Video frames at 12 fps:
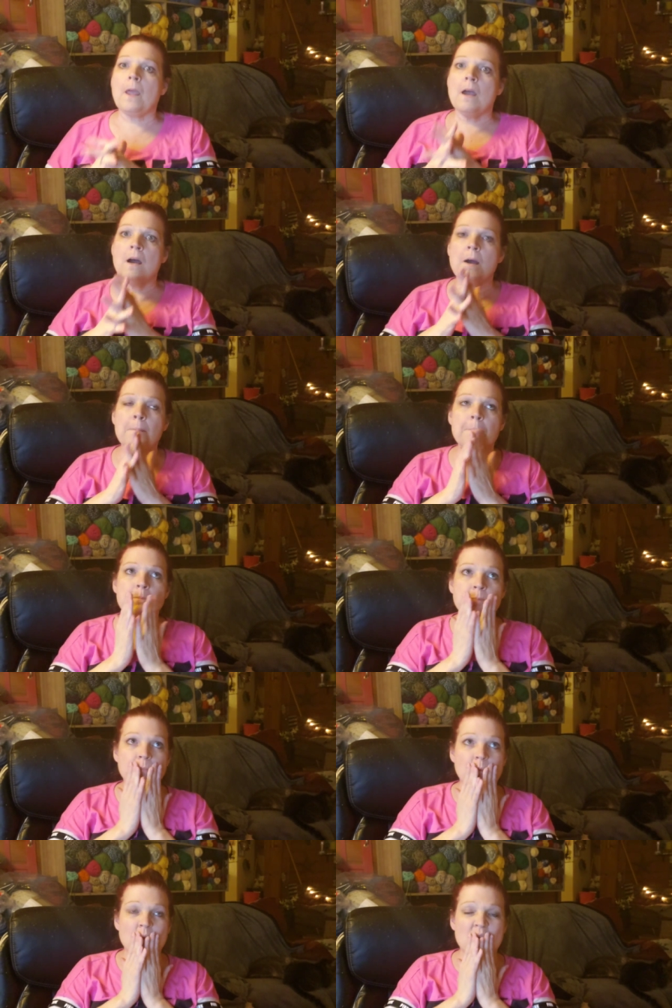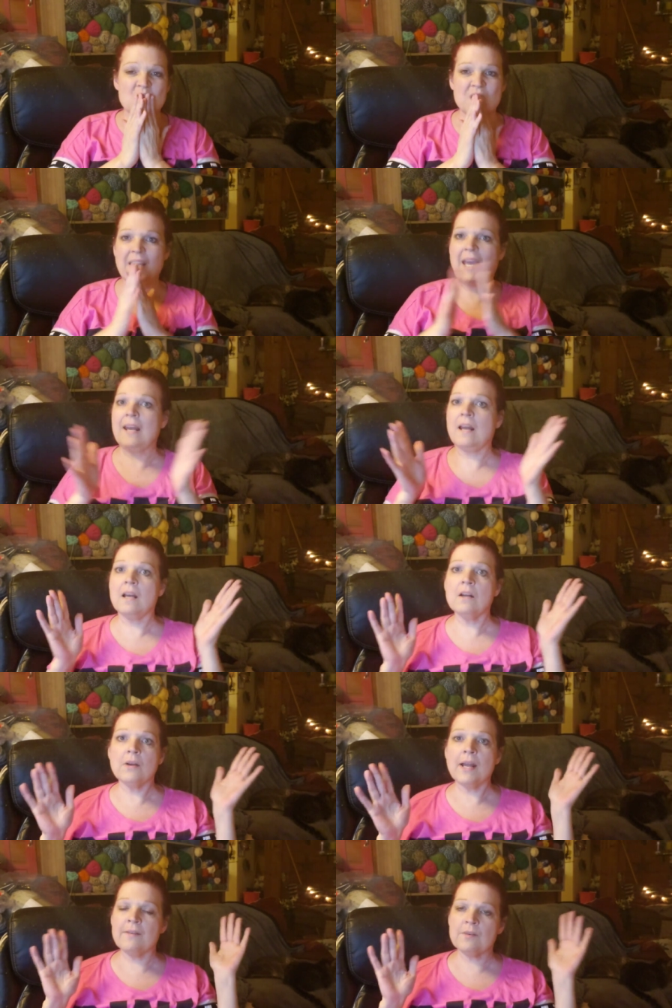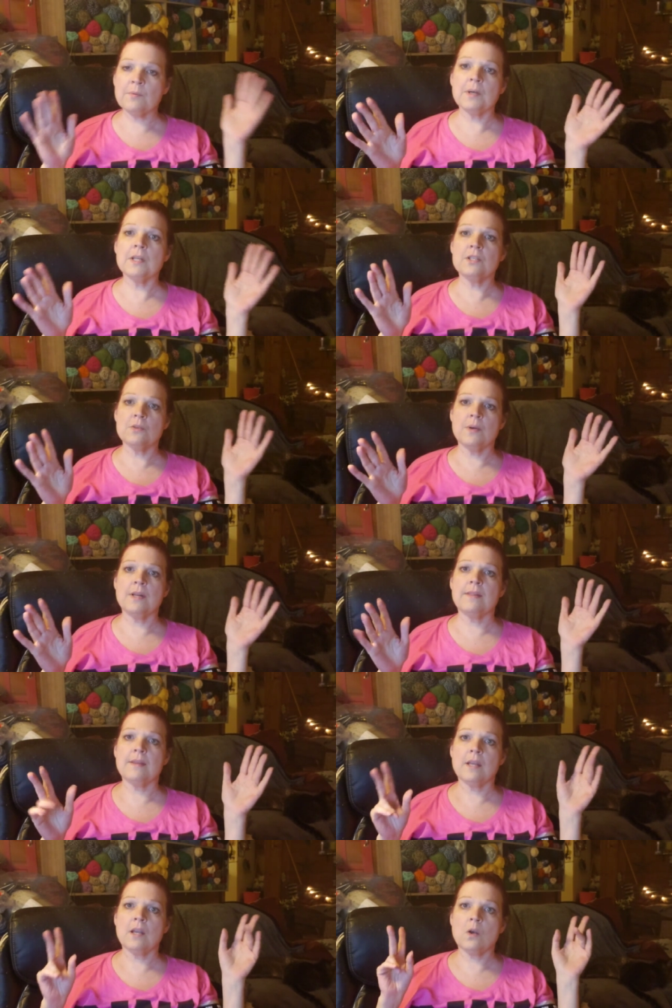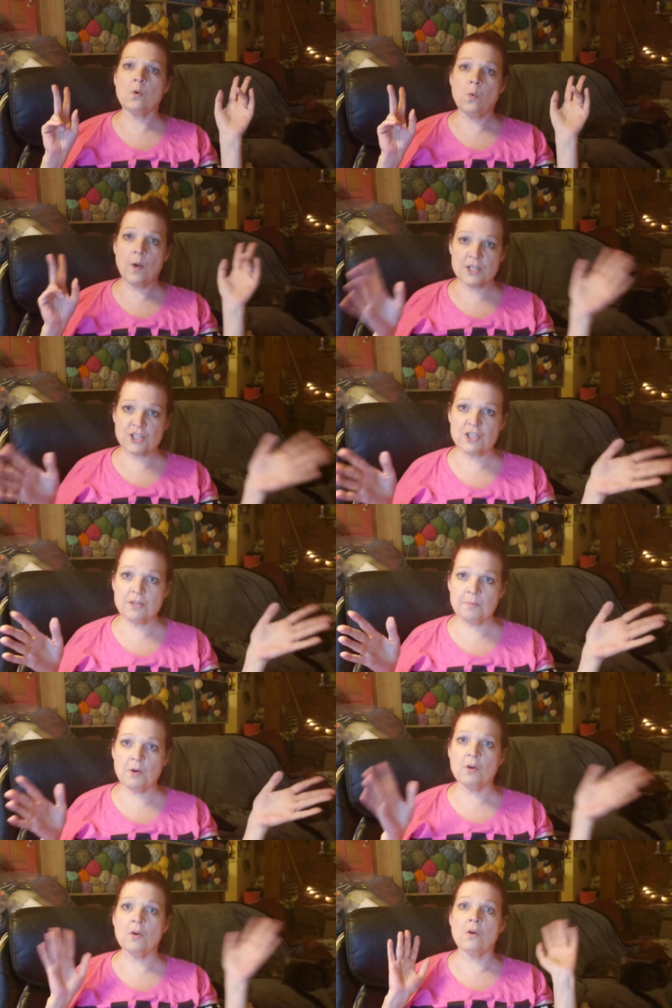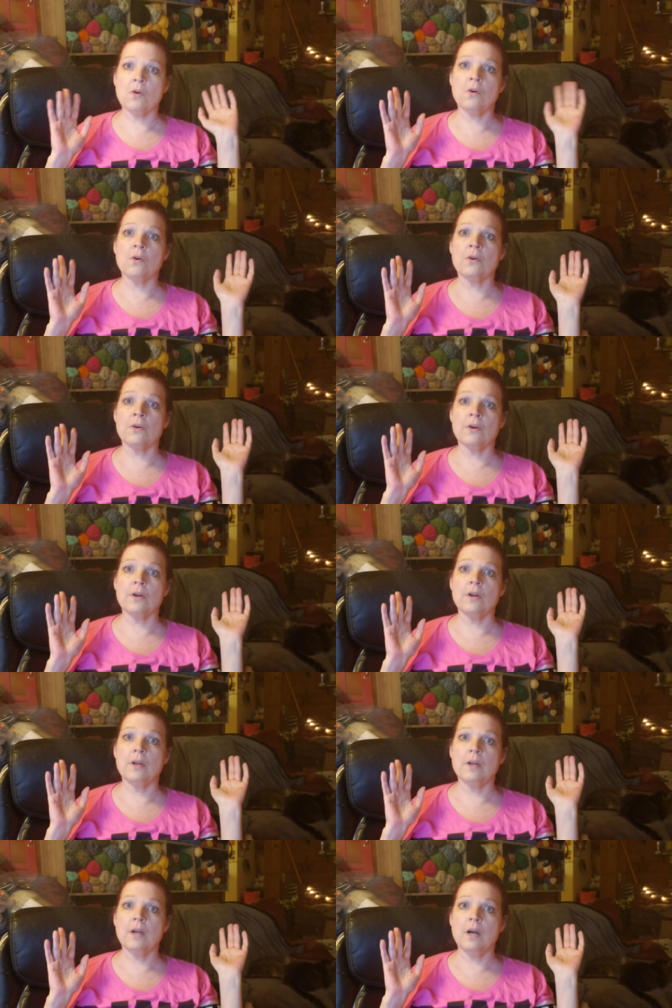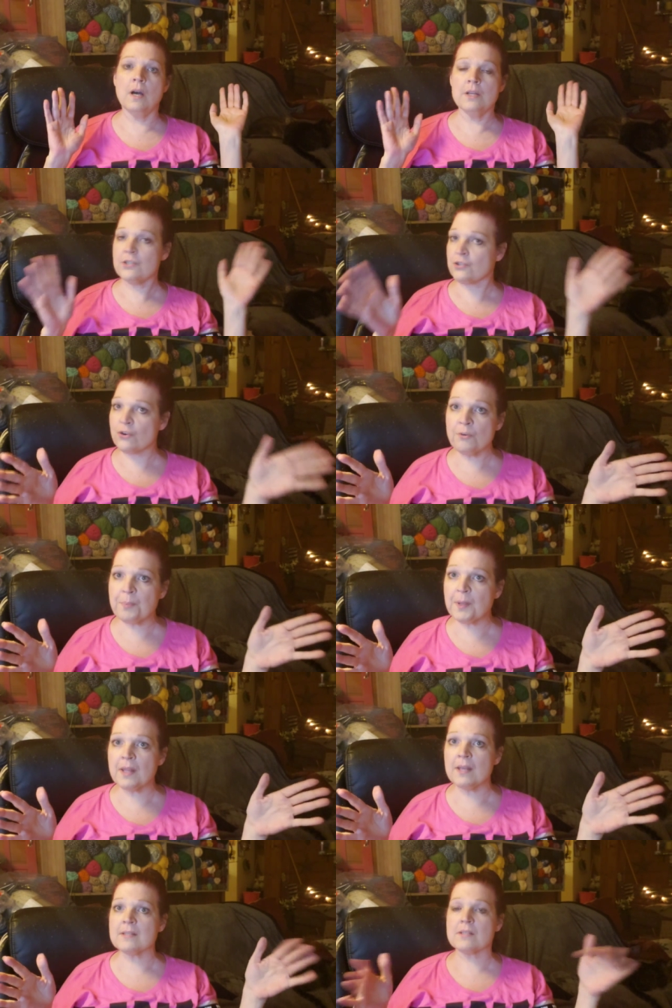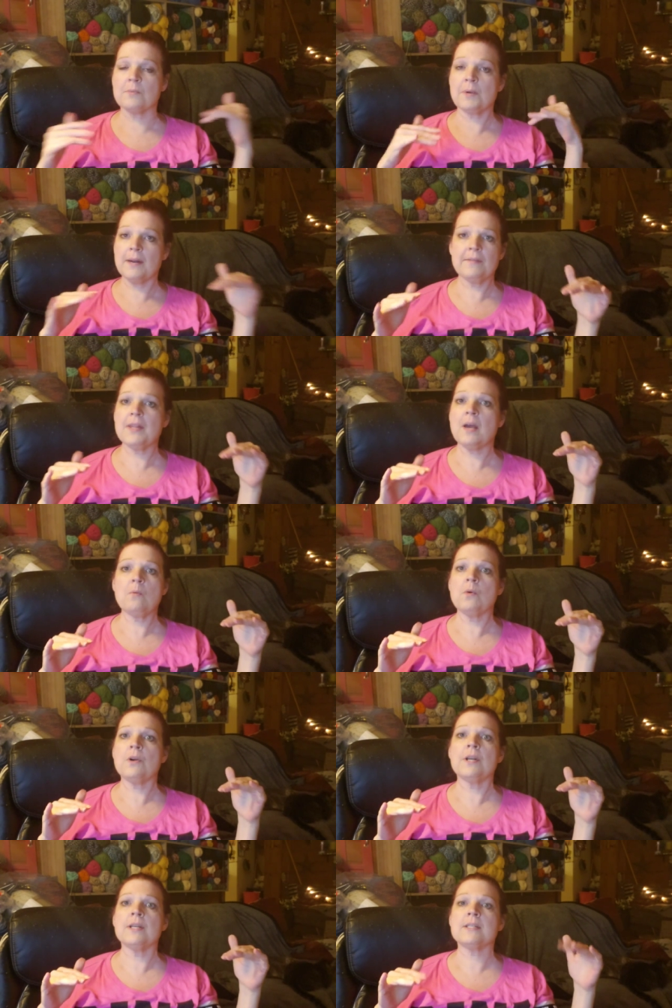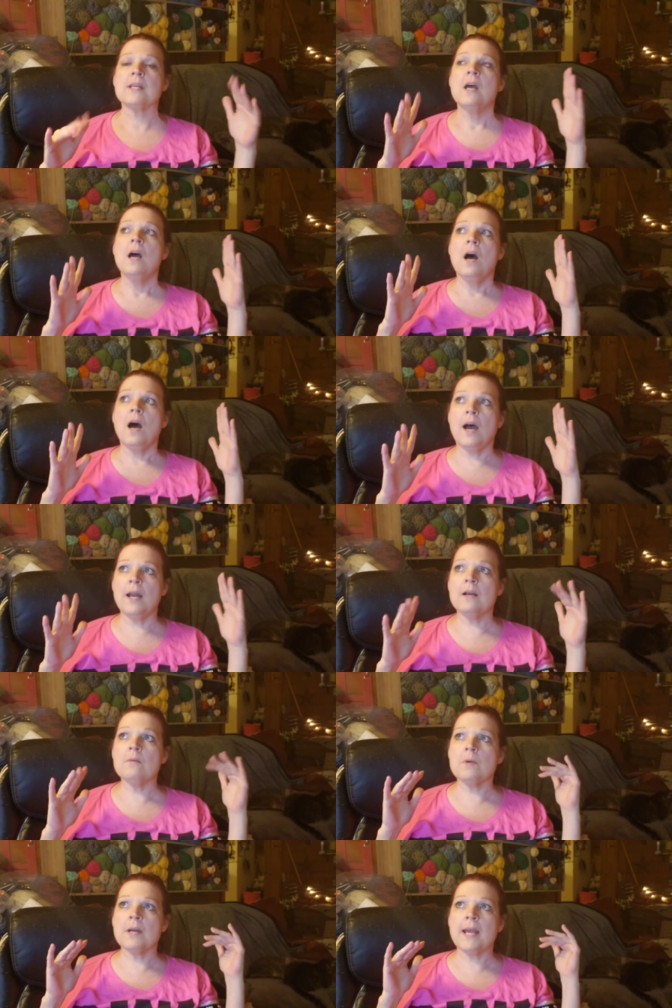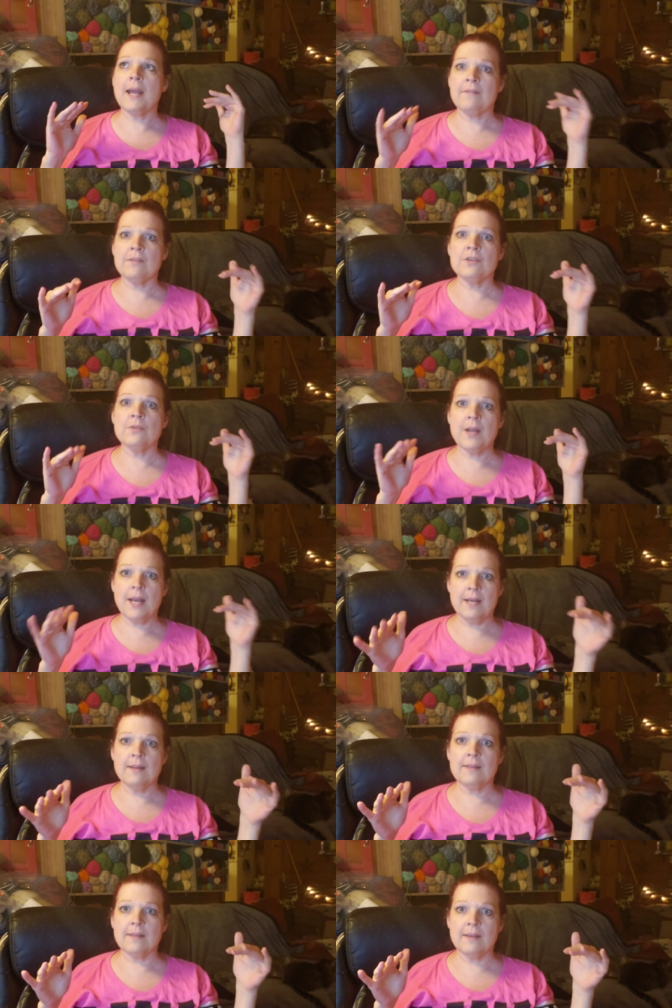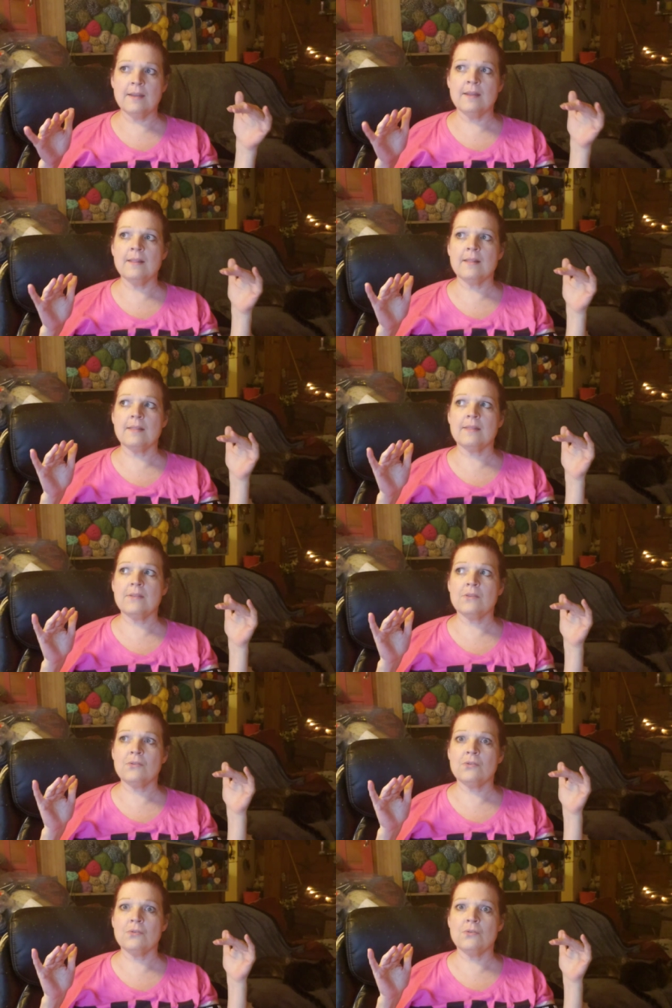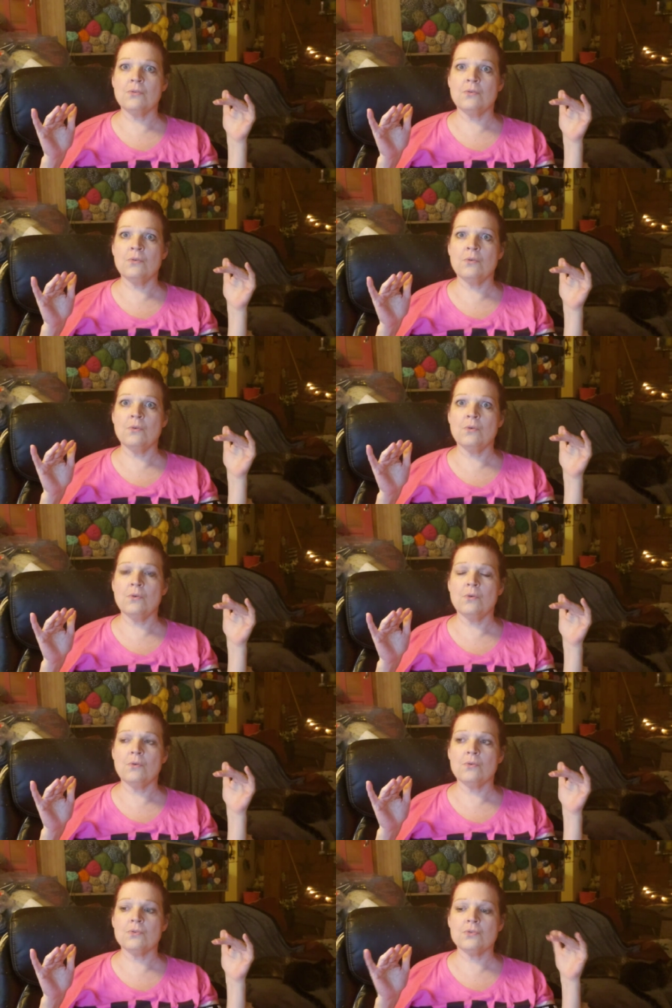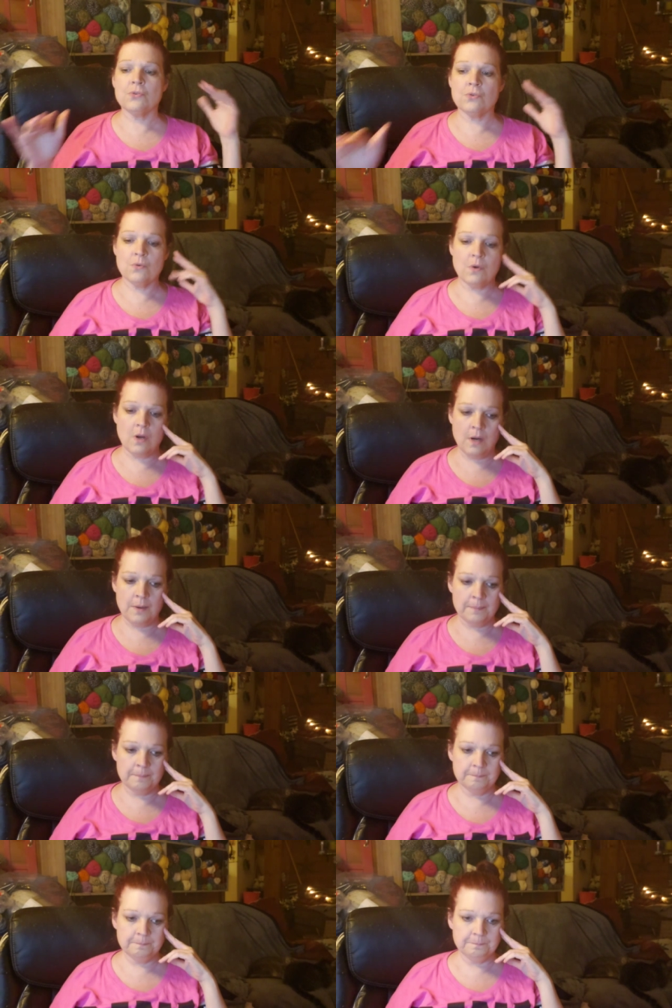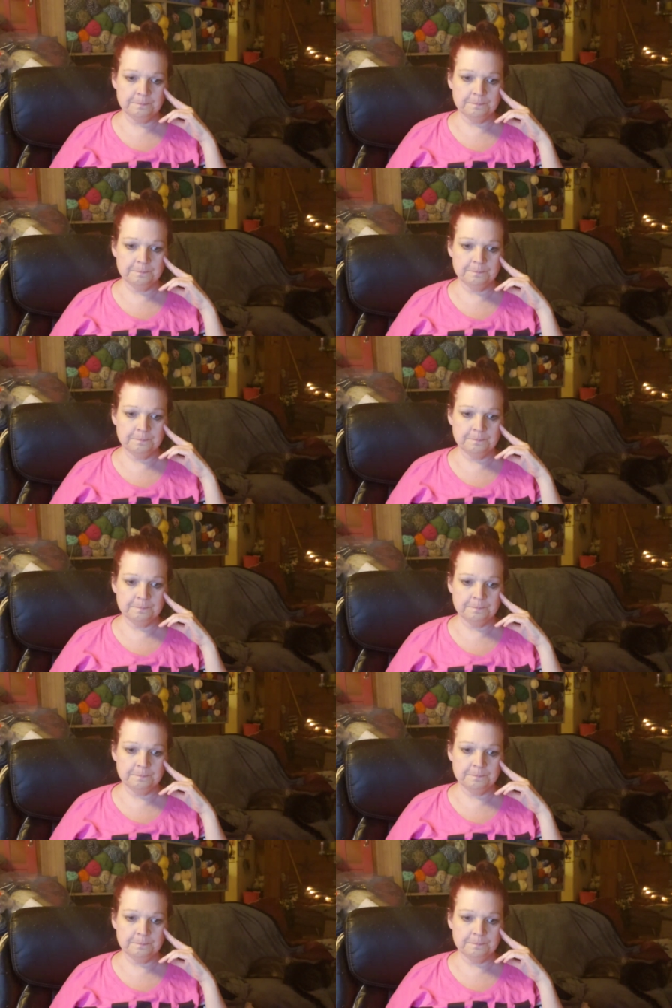Um, because again, I don't ever want to do anything questionable or unscrupulous or whatever that word is. I don't want to ever do anything to to um